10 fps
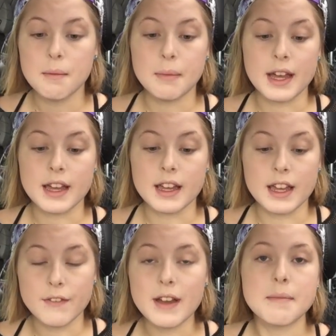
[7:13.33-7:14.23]
But
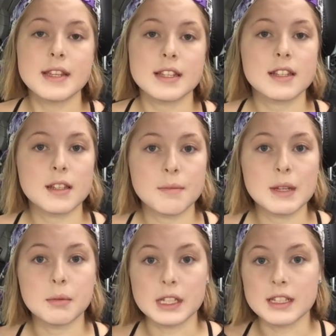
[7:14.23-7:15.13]
if I'm missing
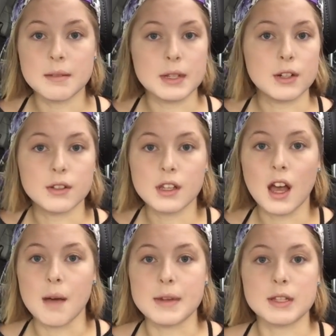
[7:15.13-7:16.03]
something, please let me know in the
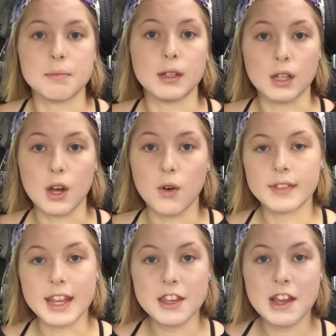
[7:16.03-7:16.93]
comments below.
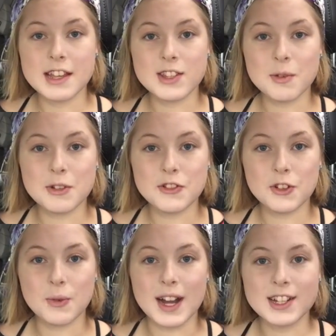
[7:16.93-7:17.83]
Thank you guys so much
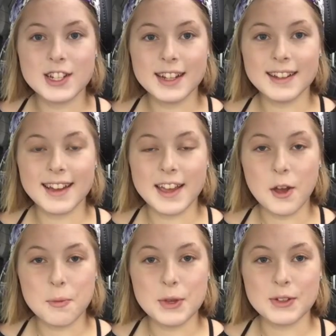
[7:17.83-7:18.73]
for watching. I
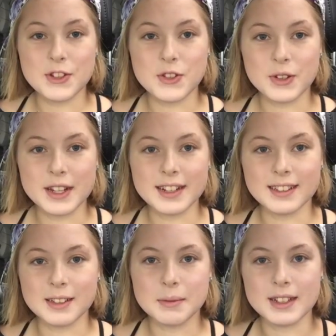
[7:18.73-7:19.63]
hope you enjoyed a
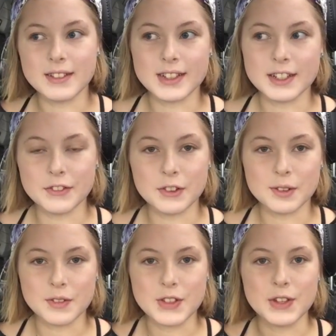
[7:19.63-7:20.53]
little bit of a different
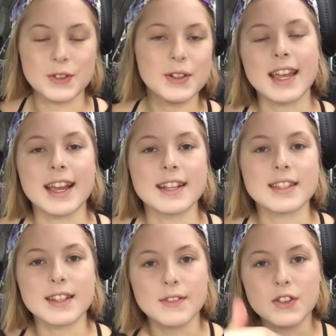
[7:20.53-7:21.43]
review. And
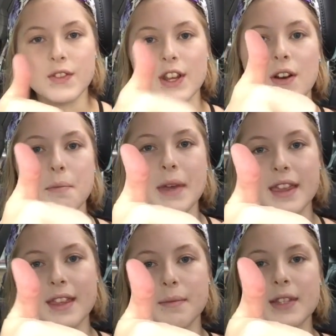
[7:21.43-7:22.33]
give this video a
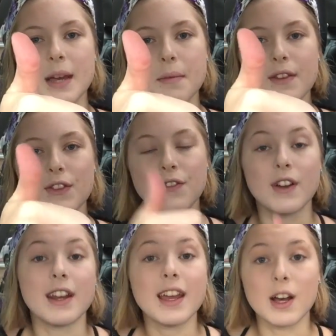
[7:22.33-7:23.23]
big thumbs up if you
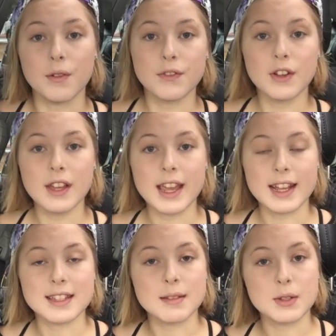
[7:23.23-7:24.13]
found it helpful.
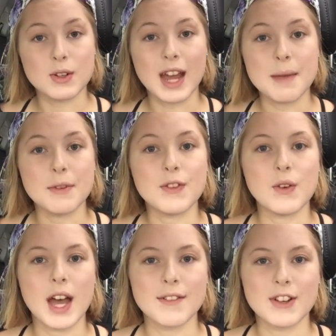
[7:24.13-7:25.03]
And subscribe if you
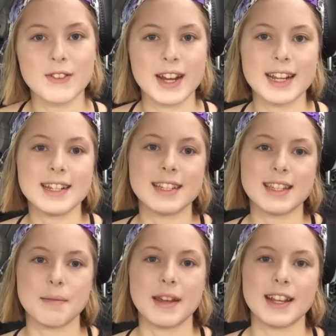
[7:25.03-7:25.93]
haven't already to
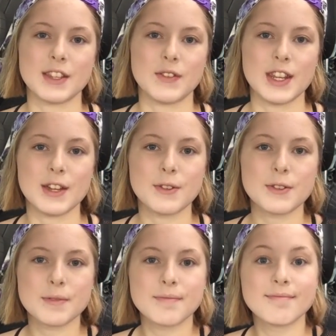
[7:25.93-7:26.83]
see my next videos.